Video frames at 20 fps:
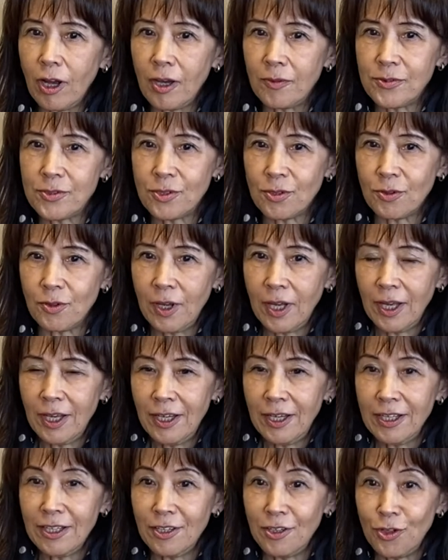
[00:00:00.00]
have to,
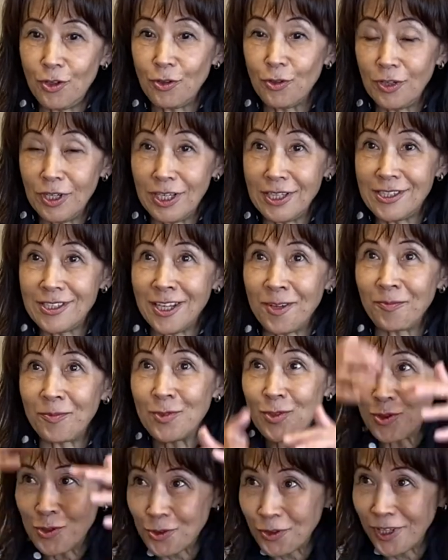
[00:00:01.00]
you need some
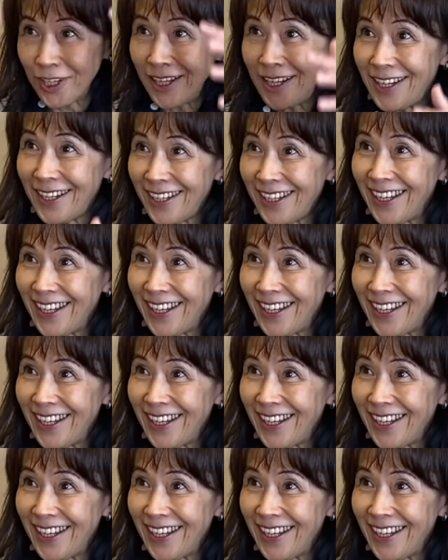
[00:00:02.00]
tree,